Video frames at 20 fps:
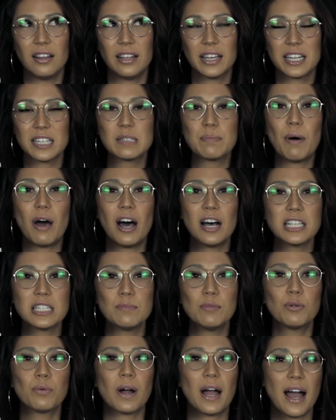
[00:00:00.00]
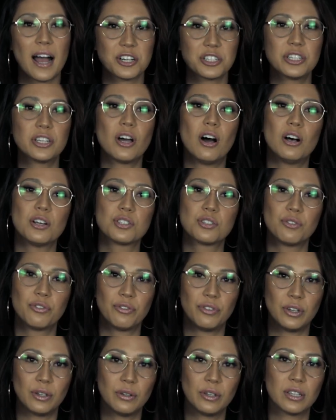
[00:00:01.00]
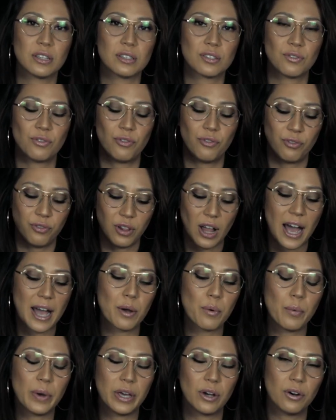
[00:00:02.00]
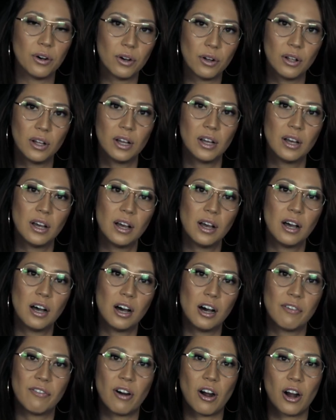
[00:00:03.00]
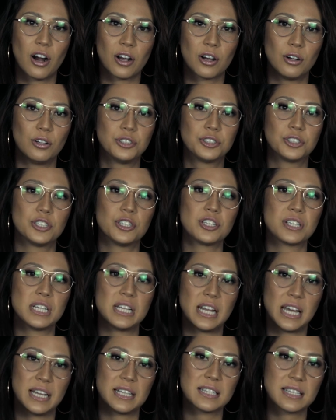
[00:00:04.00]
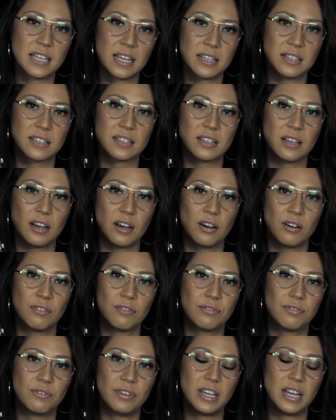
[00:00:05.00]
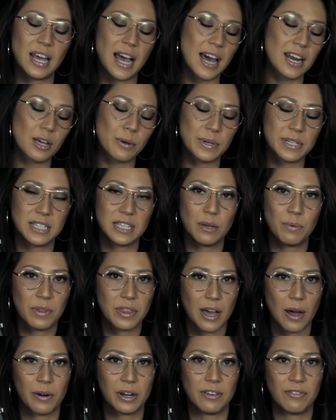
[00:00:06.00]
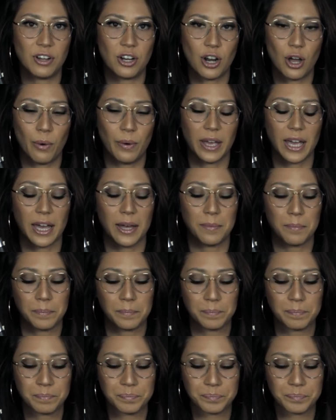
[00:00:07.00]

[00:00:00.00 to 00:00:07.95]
like, it's possible we're actually also feeling this flywheel of our culture's innate sense of inadequacy without even knowing it.